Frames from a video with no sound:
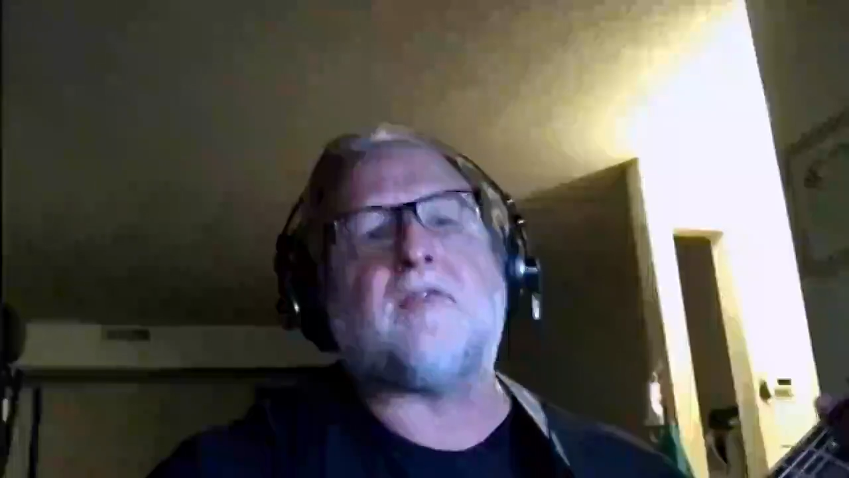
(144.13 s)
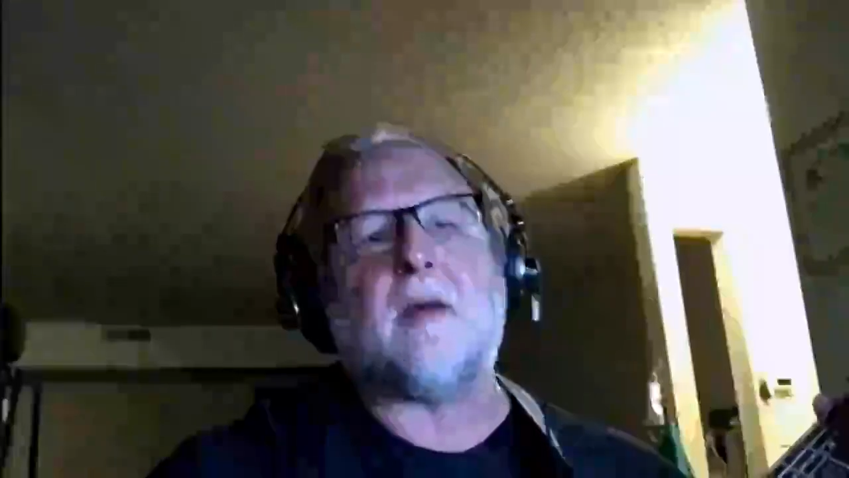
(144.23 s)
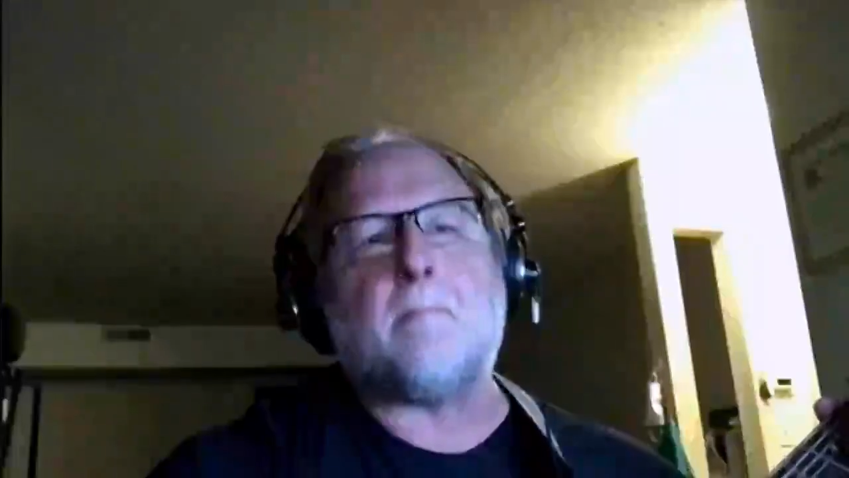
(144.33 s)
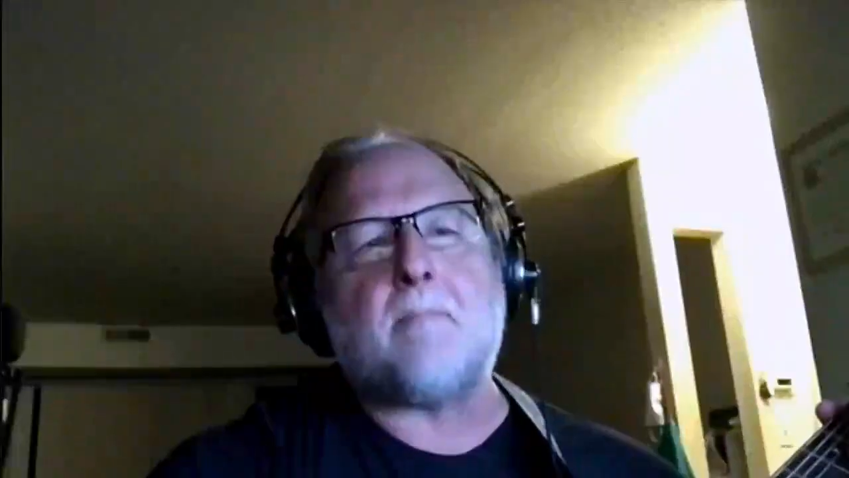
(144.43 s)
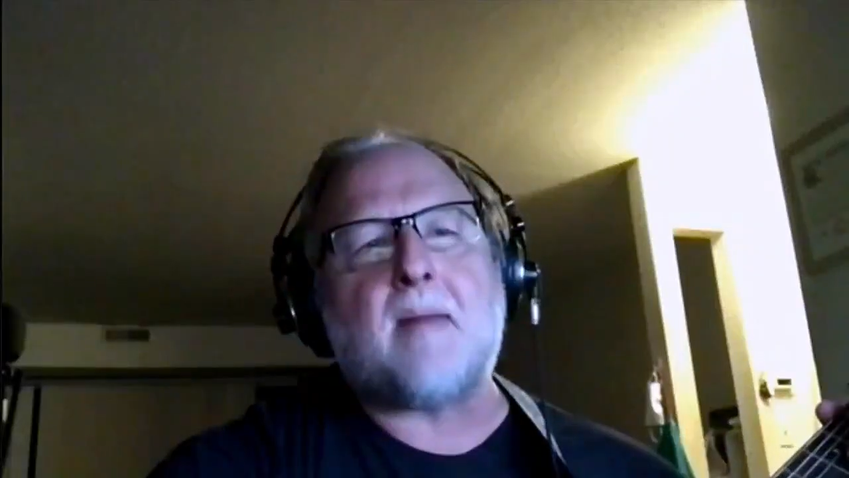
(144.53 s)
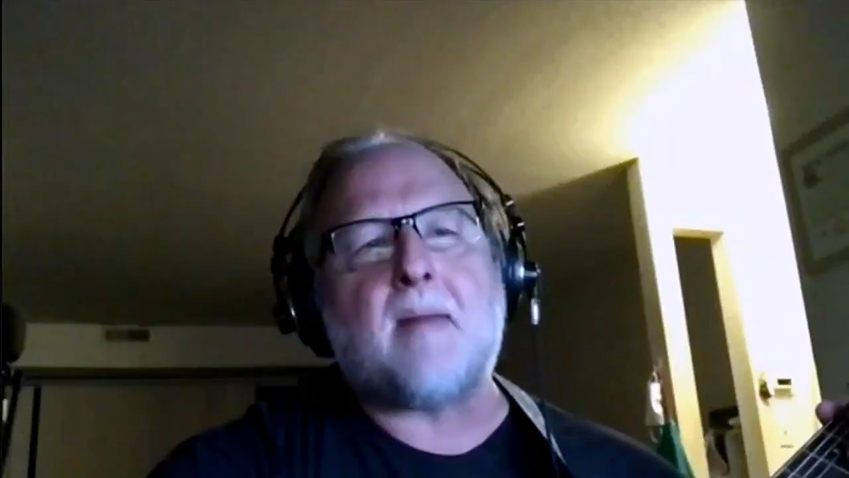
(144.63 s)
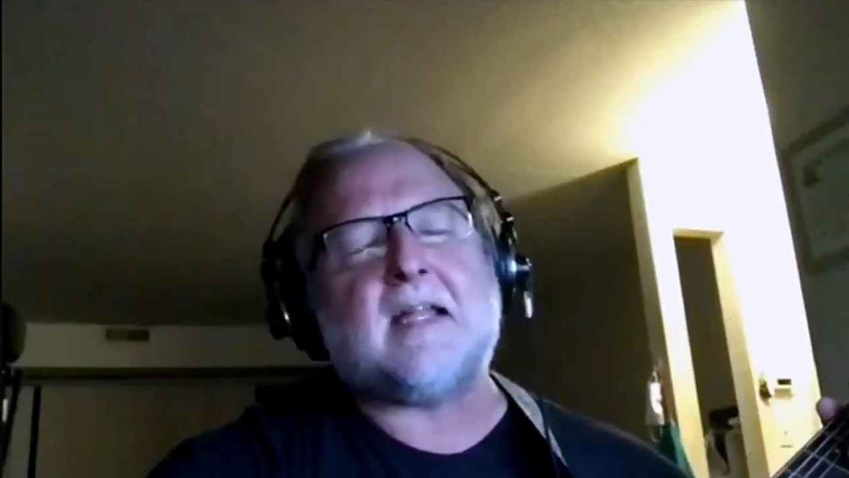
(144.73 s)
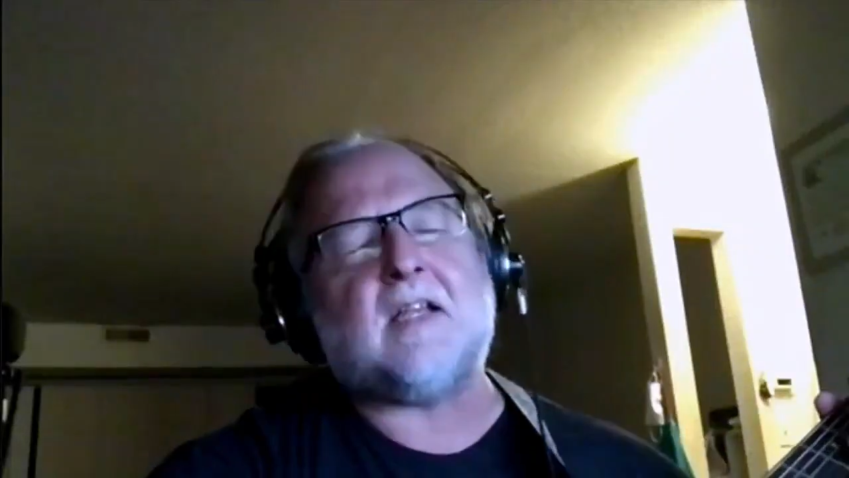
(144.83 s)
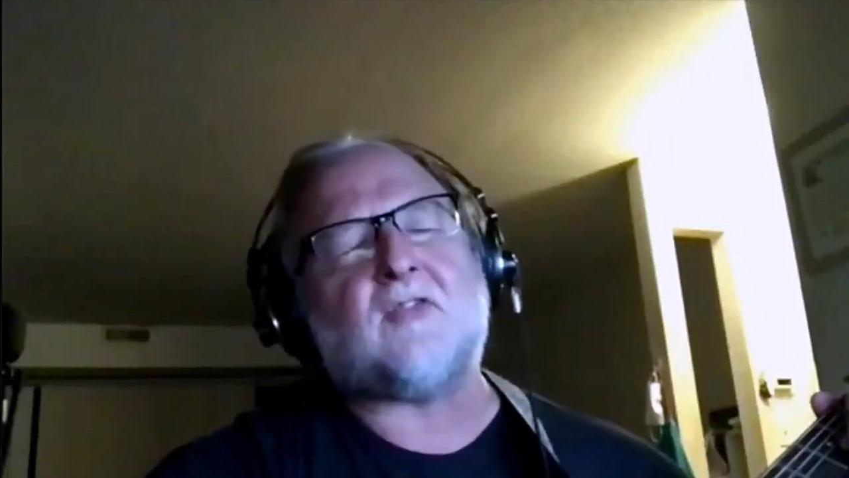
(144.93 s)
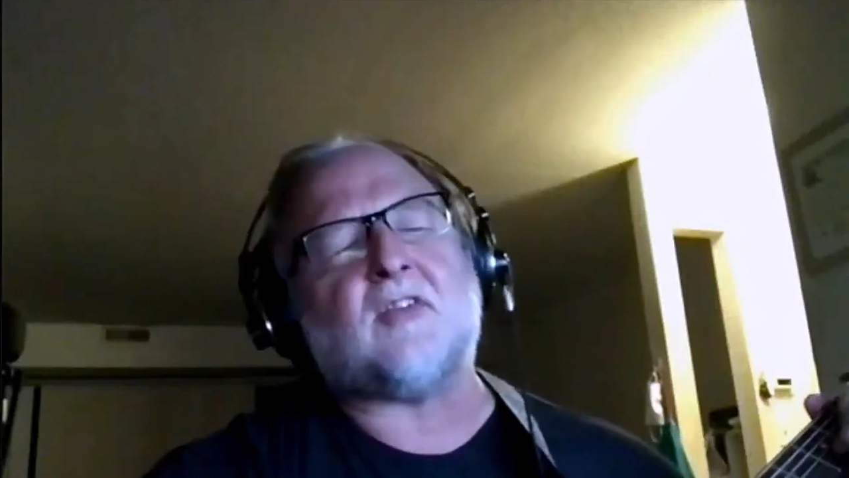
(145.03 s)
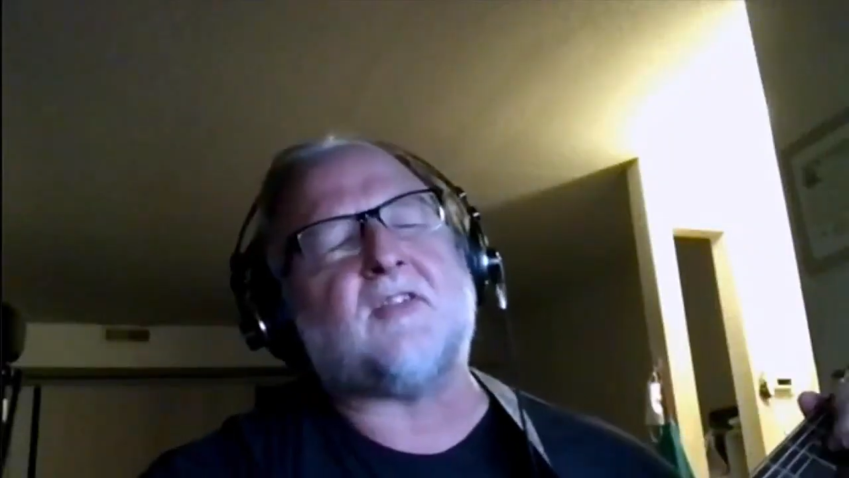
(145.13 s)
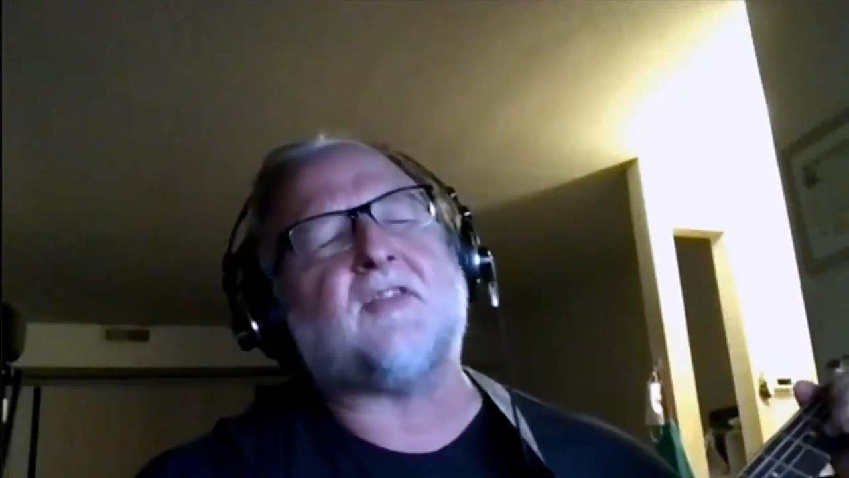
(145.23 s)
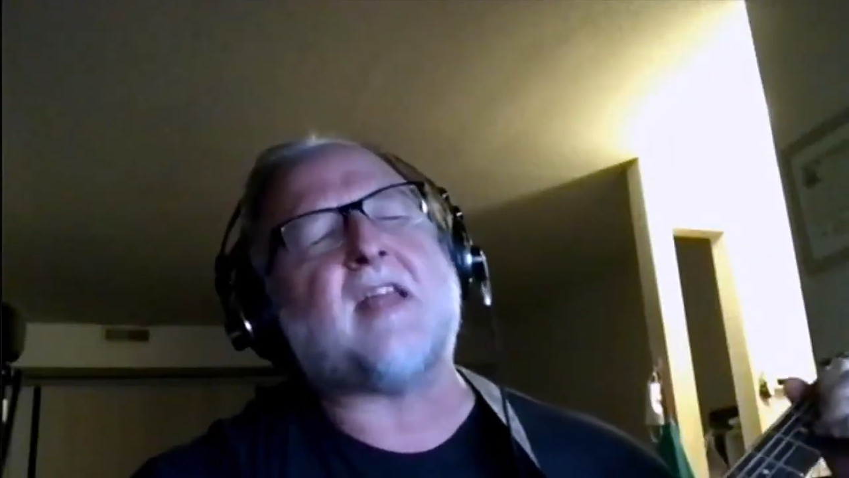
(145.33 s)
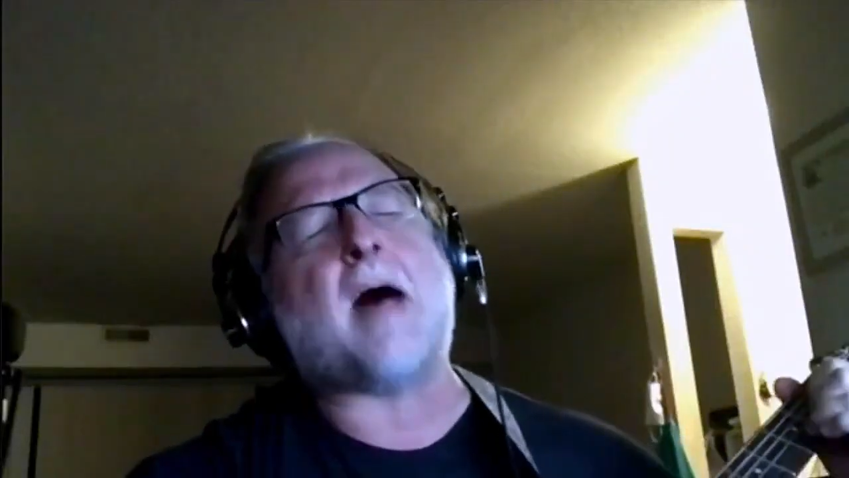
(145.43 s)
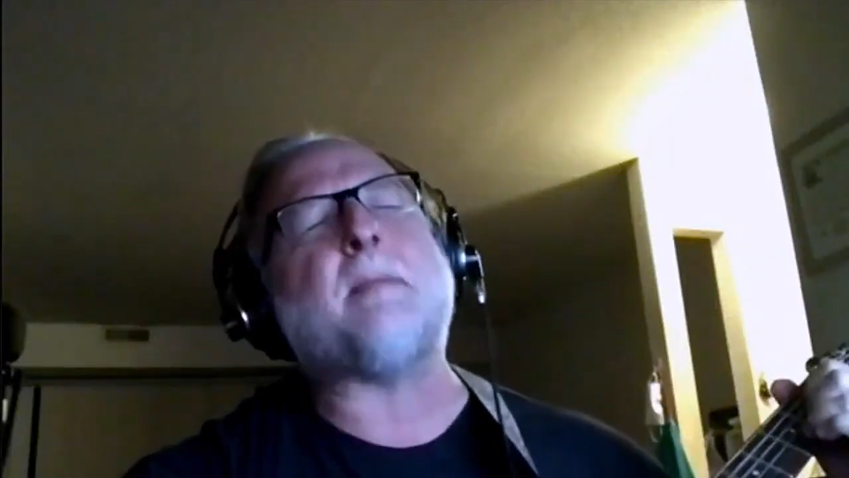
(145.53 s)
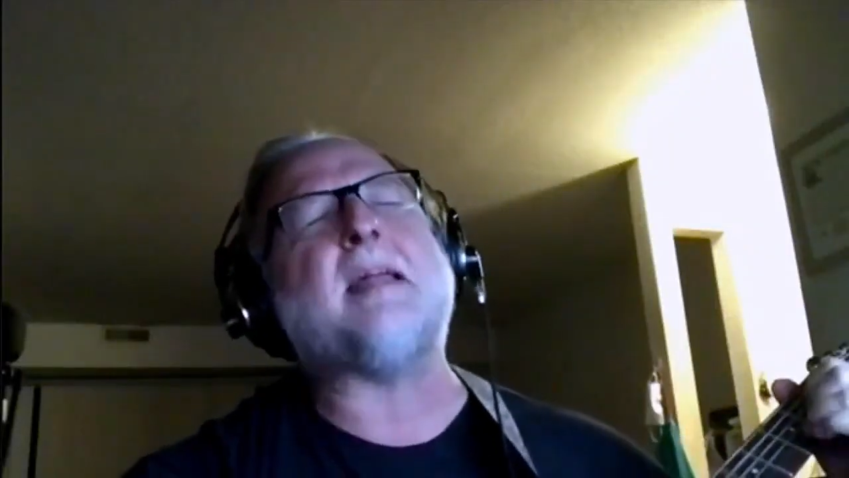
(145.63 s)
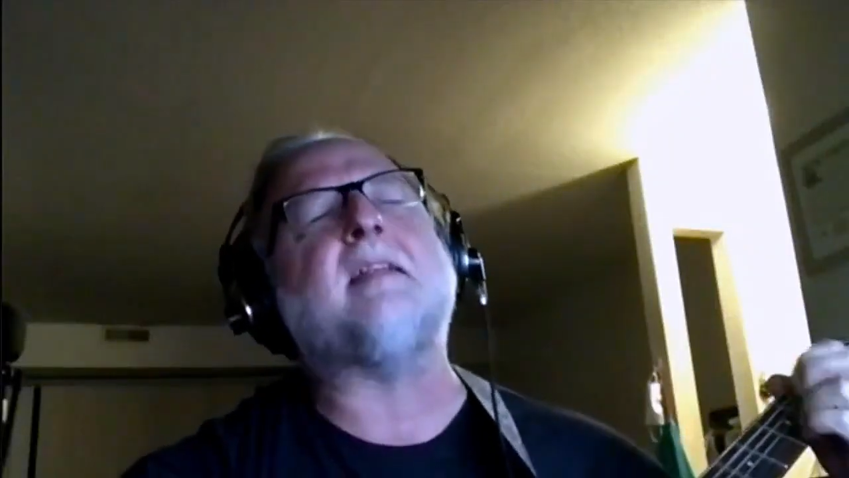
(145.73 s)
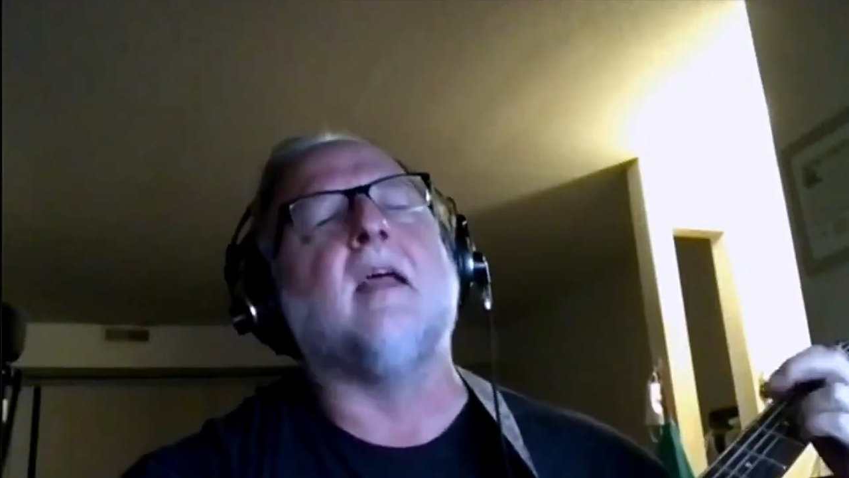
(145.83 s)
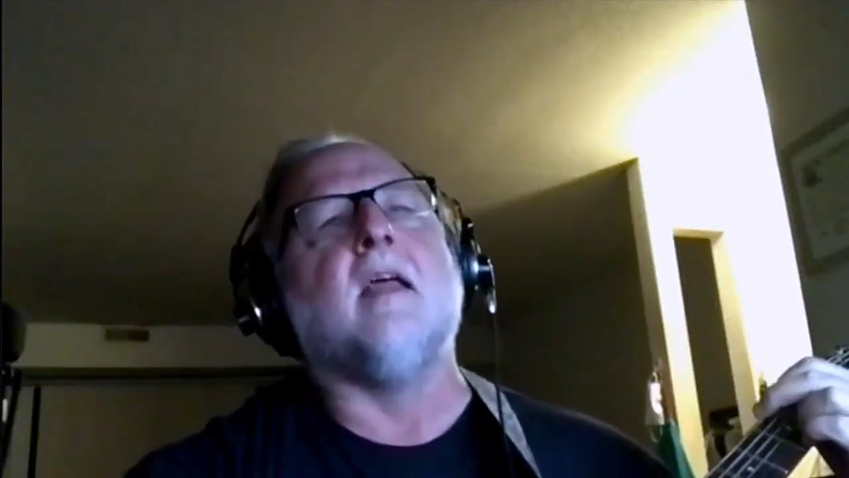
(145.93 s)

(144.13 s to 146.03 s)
Somebody should stop it.